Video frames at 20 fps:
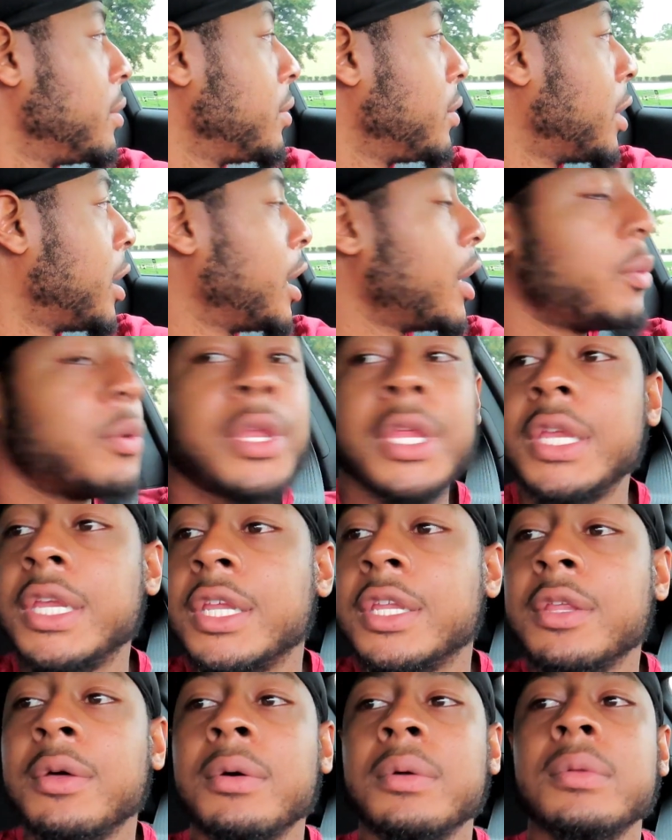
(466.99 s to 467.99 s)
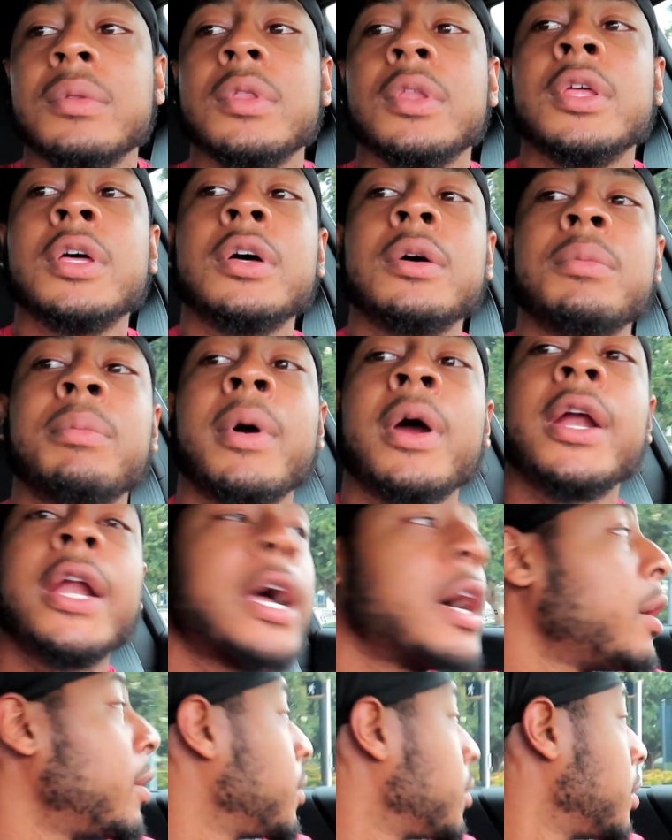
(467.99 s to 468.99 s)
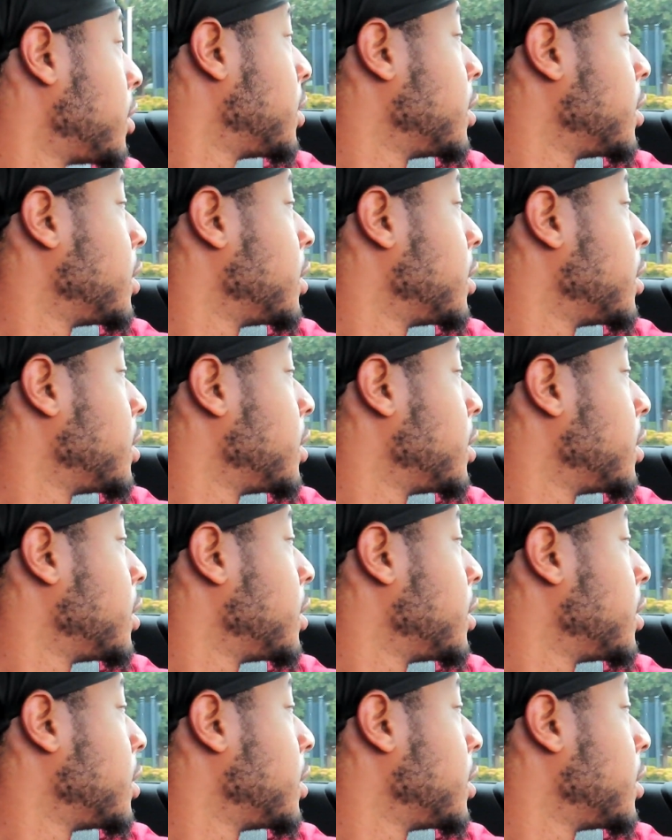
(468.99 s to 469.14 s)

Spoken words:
the burnout.